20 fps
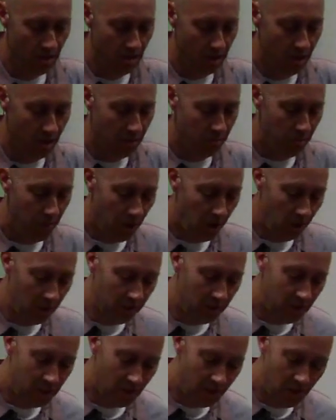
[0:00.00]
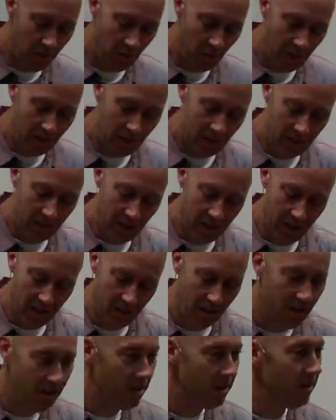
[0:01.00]
Paul insinuates that
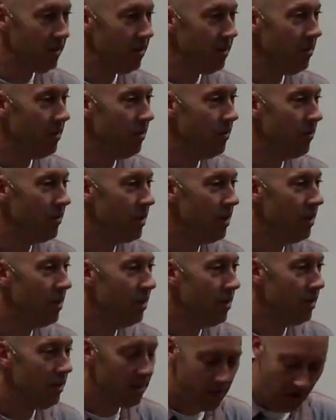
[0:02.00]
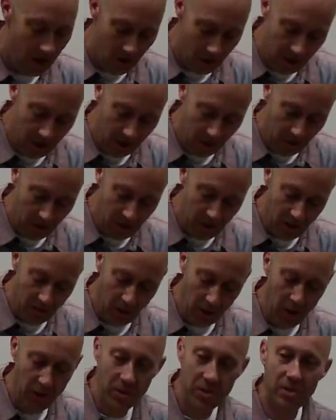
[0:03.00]
they are guilty of
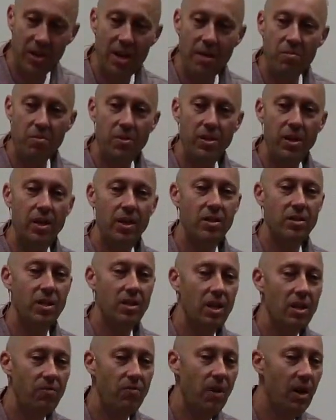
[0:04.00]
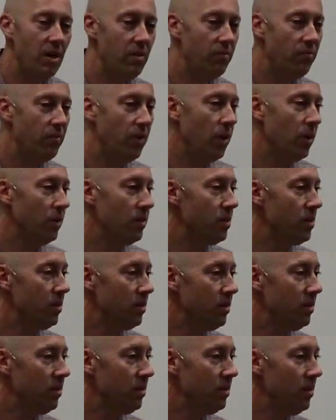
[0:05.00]
all the same things that they find fault
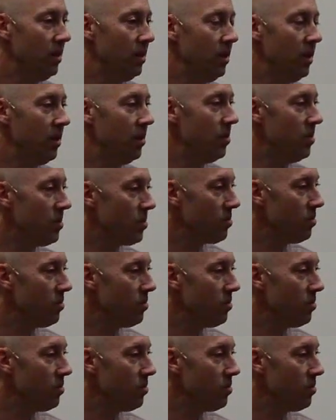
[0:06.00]
in others.